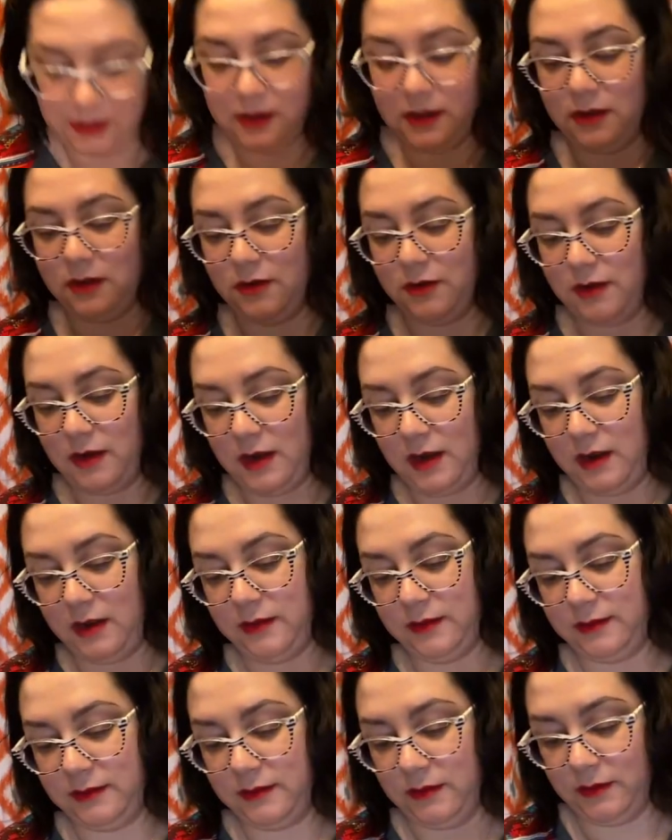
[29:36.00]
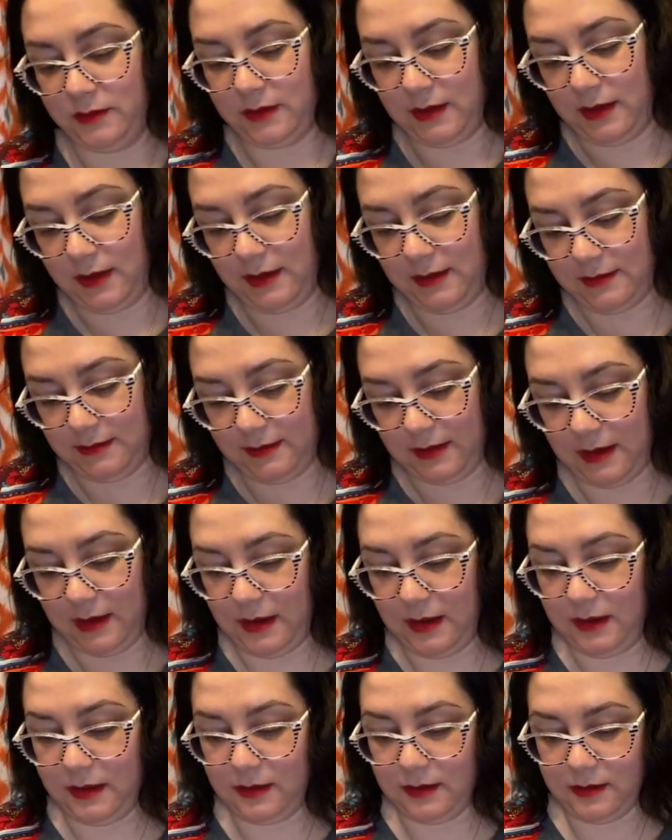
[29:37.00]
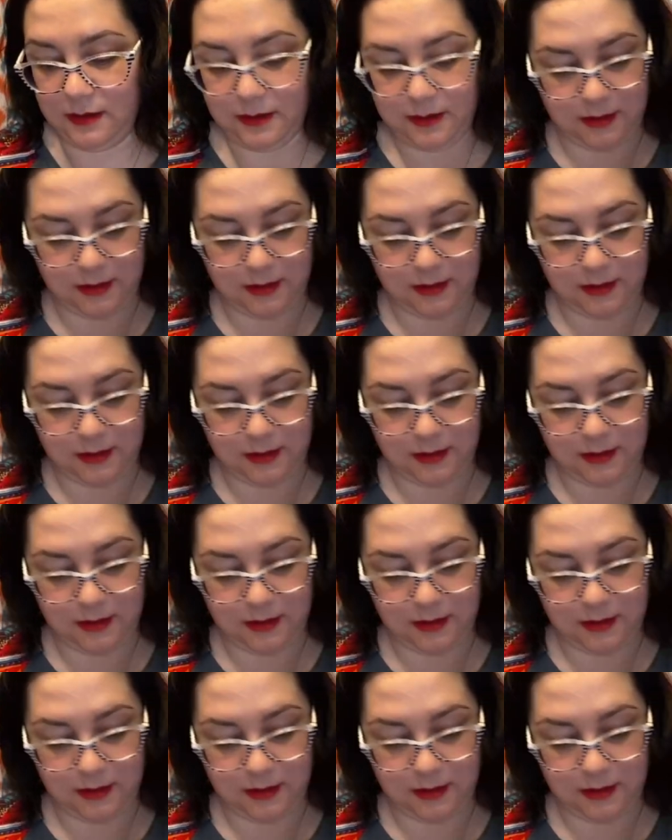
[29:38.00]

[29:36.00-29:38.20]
All right, so Diet Dank.